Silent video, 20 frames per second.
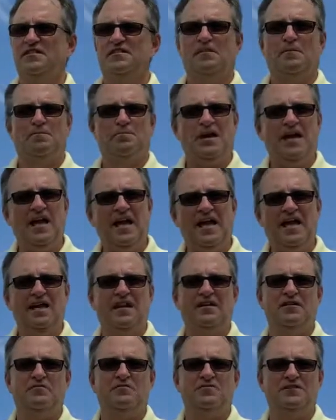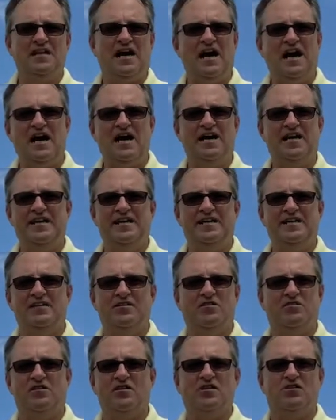the pain of
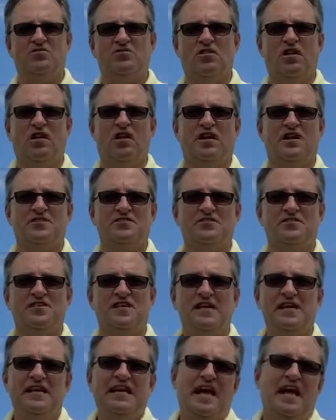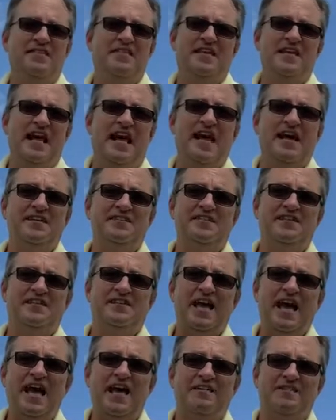dying on a cross. And then add to
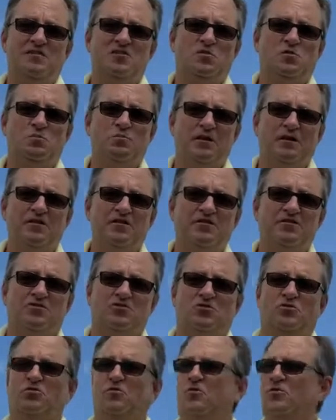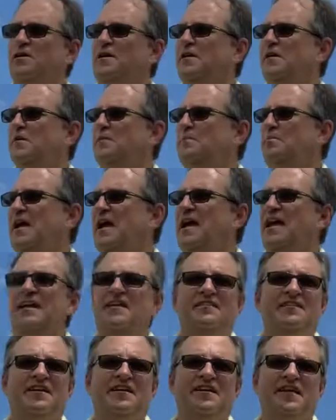that the spiritual
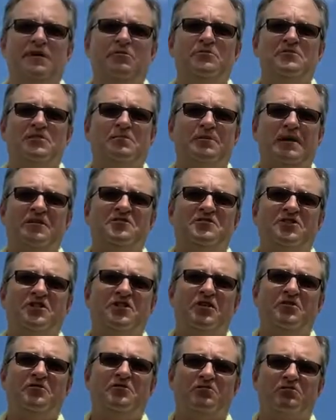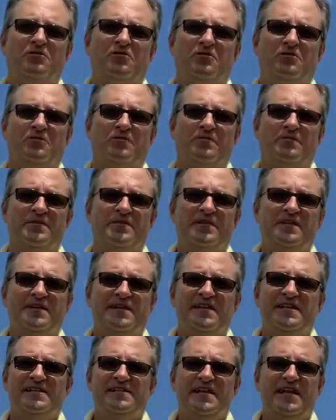pain that he was about to go through,
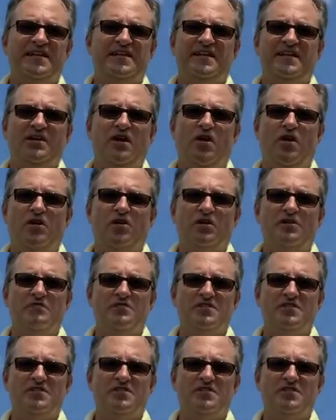taking all